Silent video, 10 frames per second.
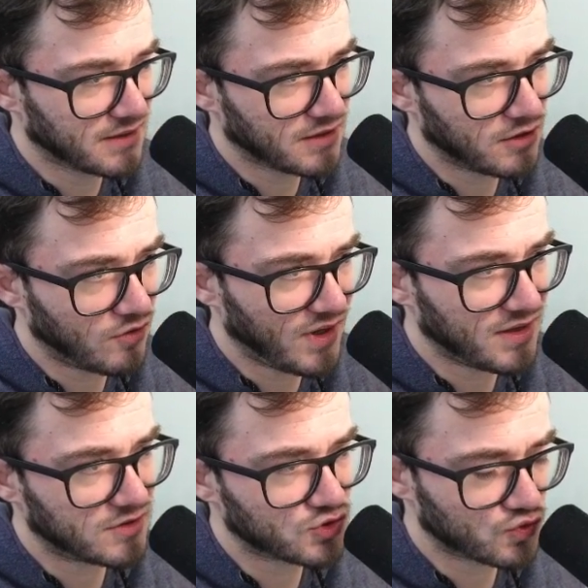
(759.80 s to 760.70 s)
you know, in
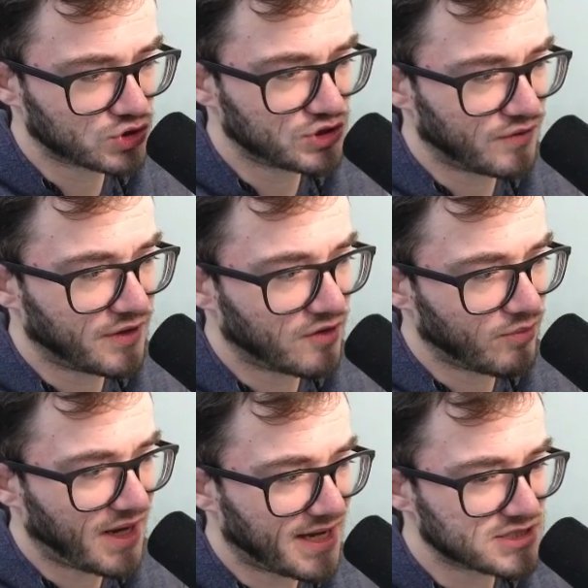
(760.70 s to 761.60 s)
the Sword and Shield era,
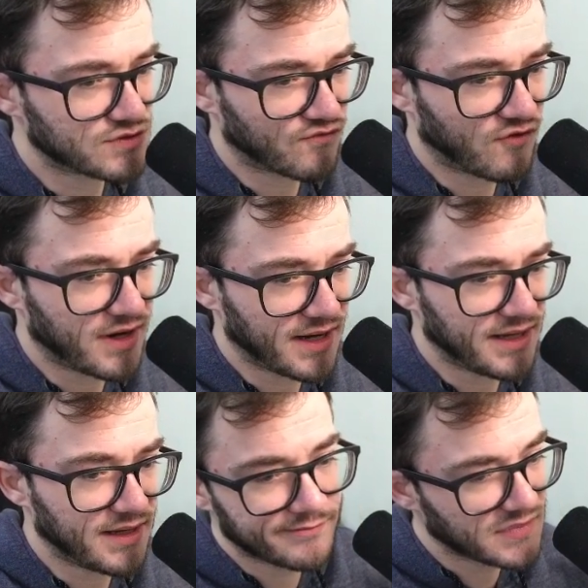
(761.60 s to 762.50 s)
but hasn't
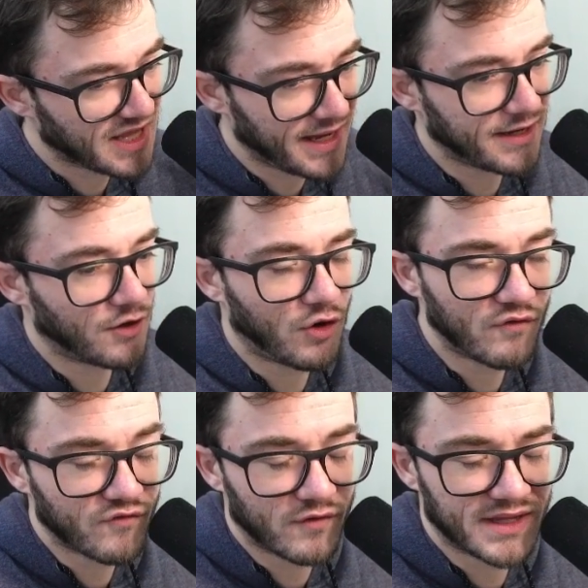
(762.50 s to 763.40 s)
really taken
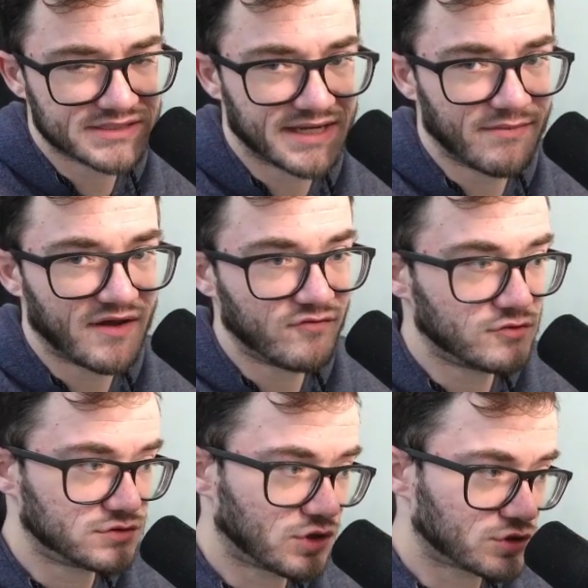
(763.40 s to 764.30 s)
off on that same level
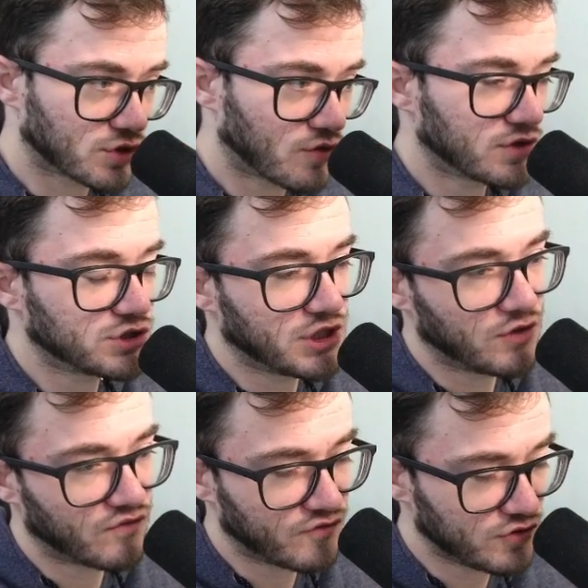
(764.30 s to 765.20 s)
as Lost Origin
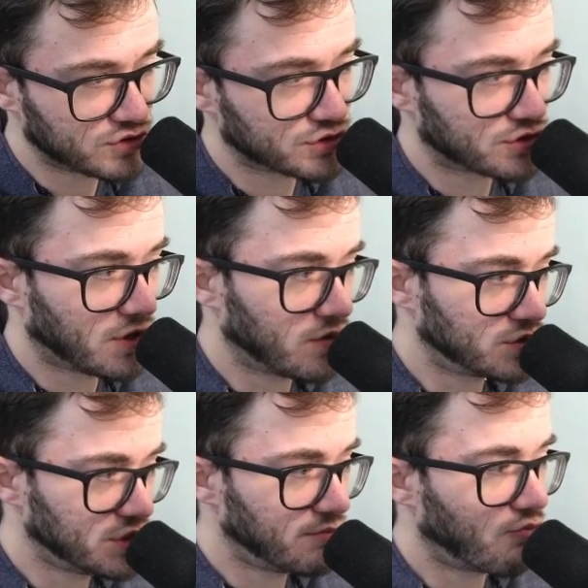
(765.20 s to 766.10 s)
or Fusion Strike or
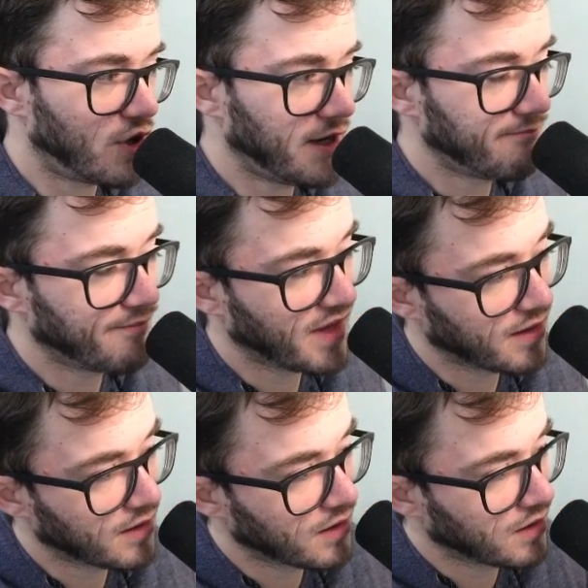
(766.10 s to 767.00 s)
Chilling Rain.
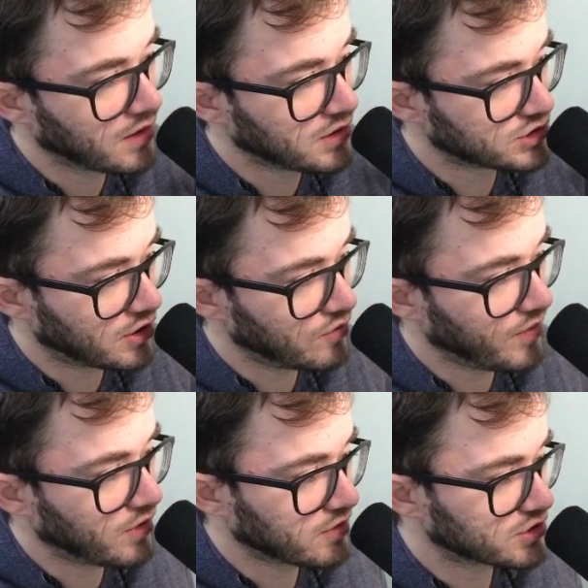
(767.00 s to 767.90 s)
So we
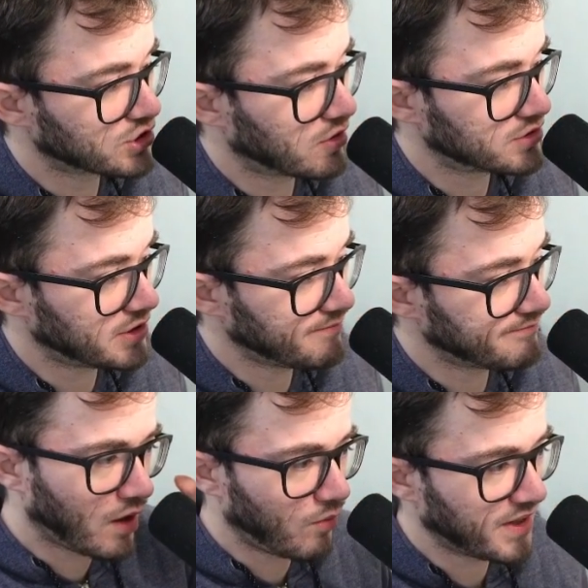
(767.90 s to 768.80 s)
look at the Charizard,
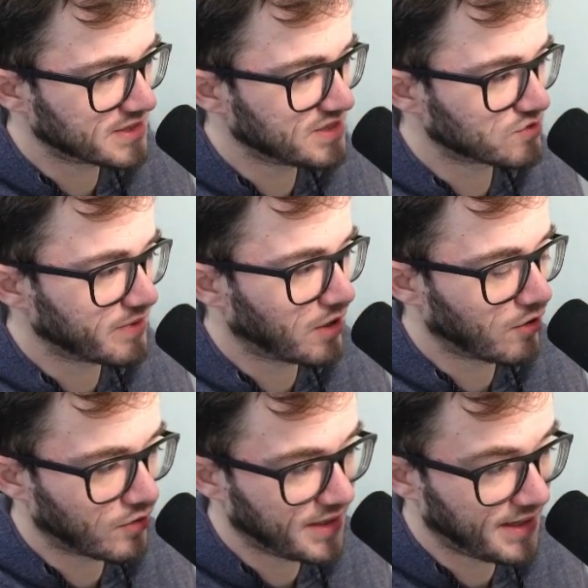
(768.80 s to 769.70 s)
we can see what's been going
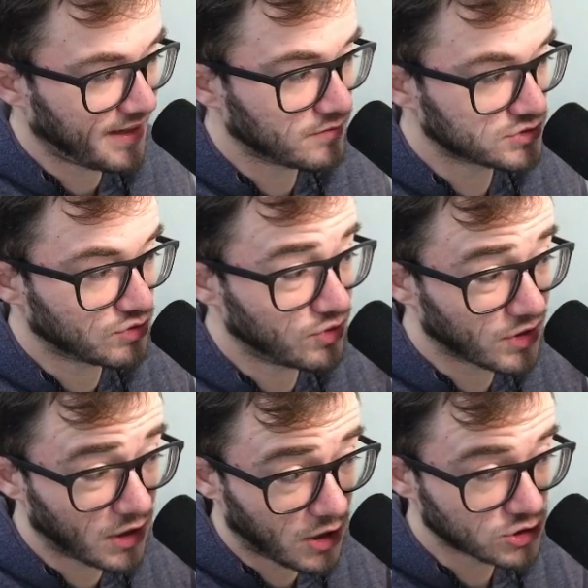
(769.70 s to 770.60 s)
on here. So we're
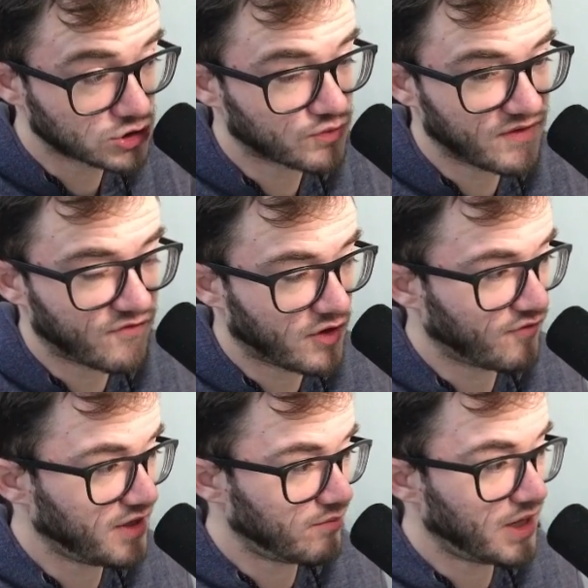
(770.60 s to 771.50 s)
looking at 125 on
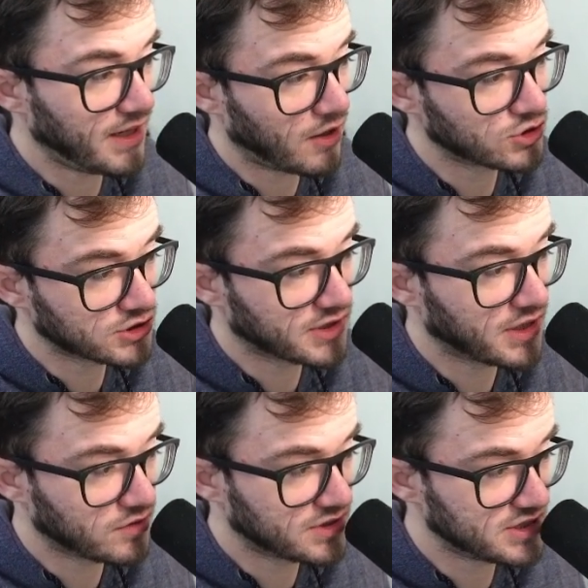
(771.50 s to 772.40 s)
eBay,
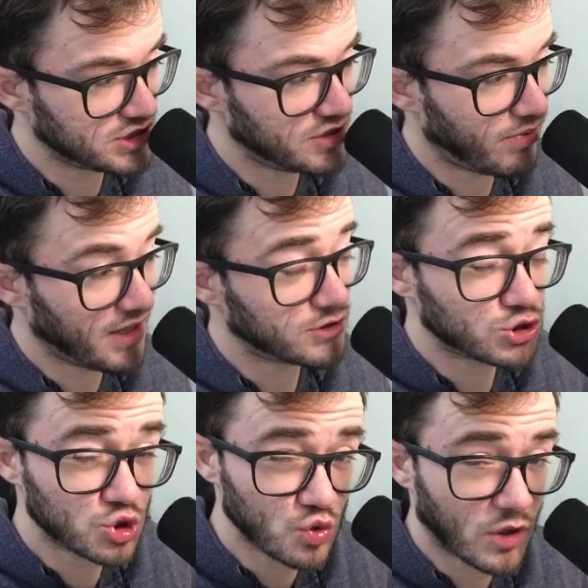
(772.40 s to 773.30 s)
130 on TCG Player,
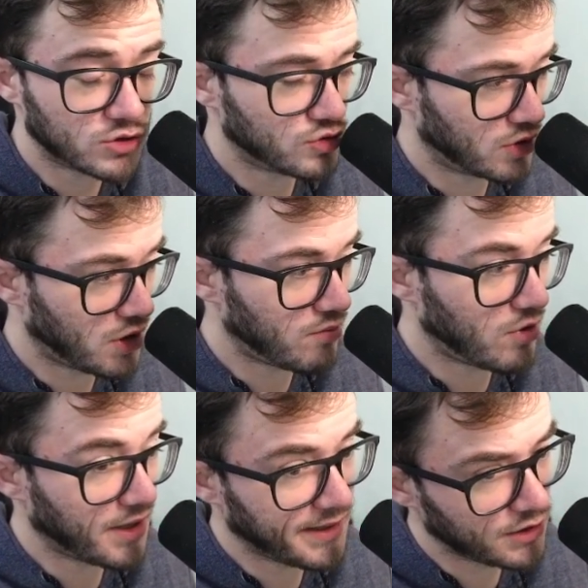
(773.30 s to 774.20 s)
200 on Card
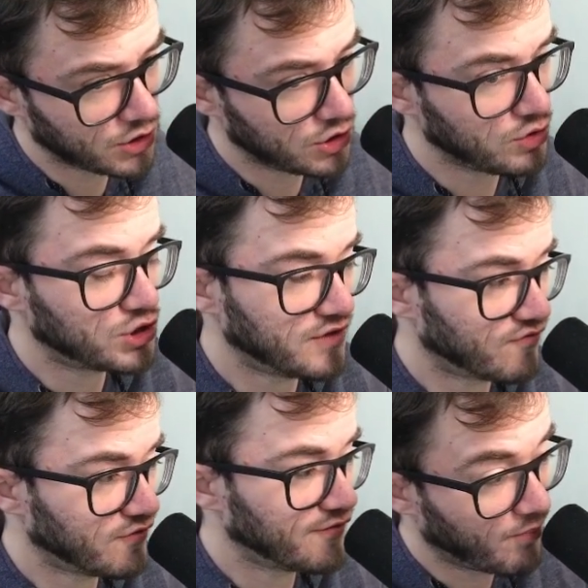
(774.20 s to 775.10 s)
Market. Huge
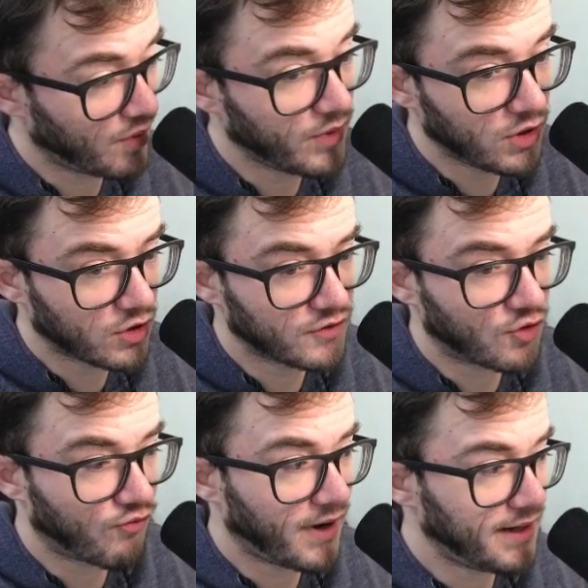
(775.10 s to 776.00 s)
difference. But we look at the
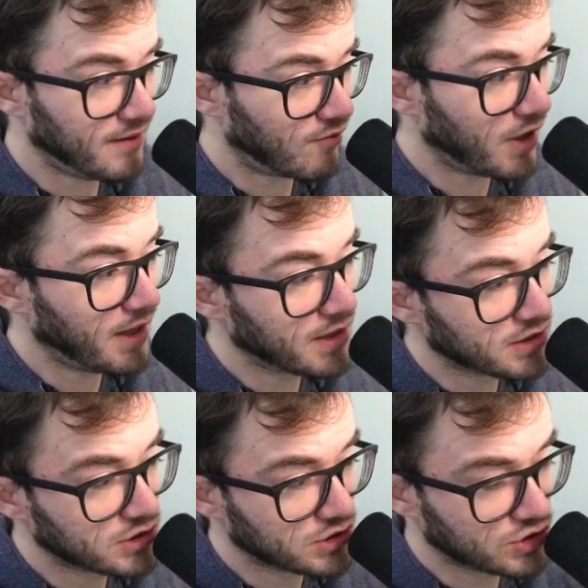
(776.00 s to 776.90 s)
graded, right?
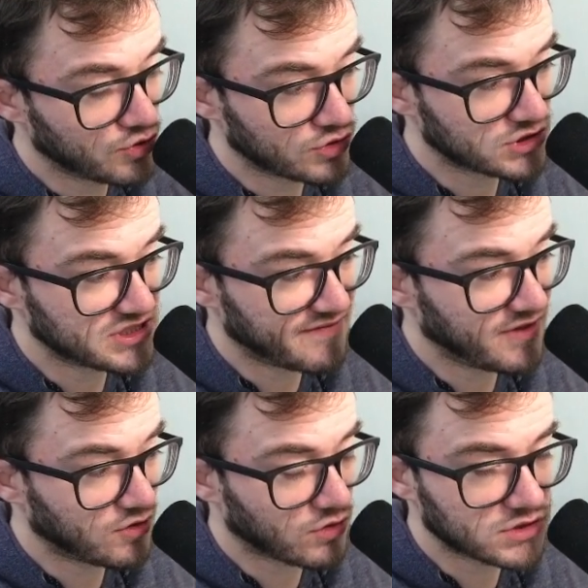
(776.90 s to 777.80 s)

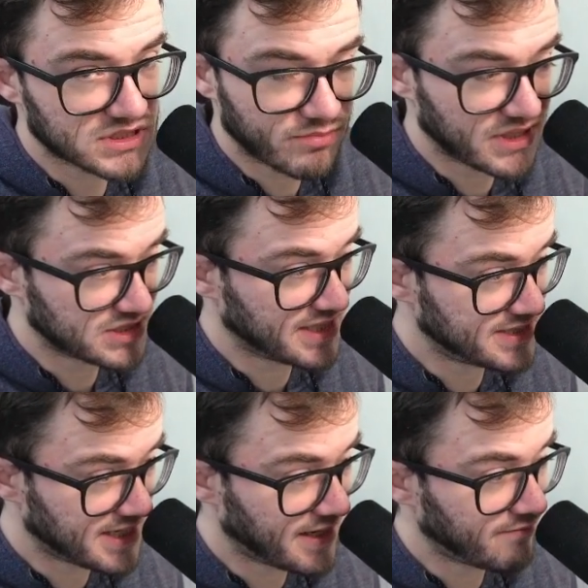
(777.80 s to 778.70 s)
$270 in a PSA
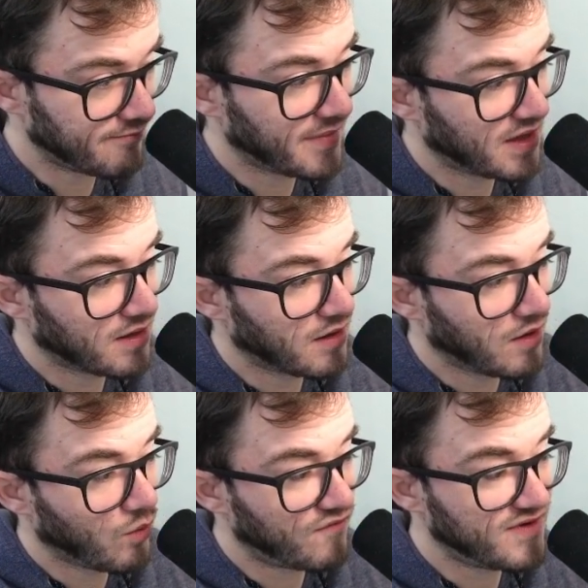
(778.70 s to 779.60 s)
10
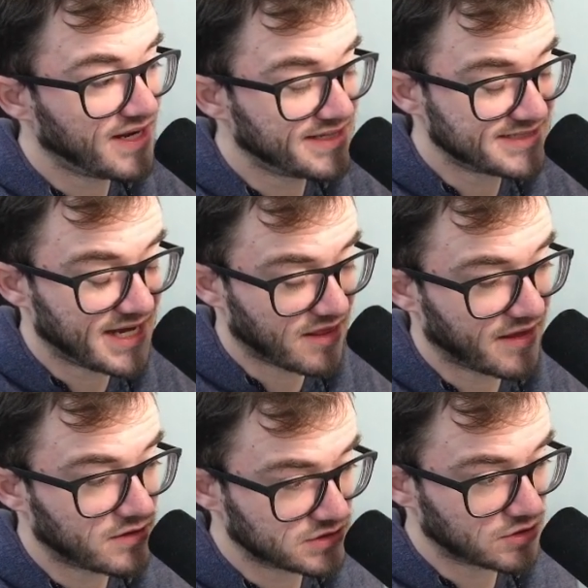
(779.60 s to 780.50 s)
with nearly
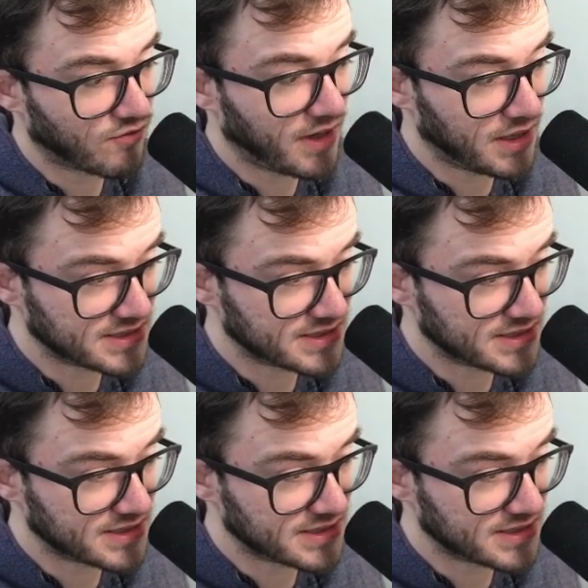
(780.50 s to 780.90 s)
10,000 graded in a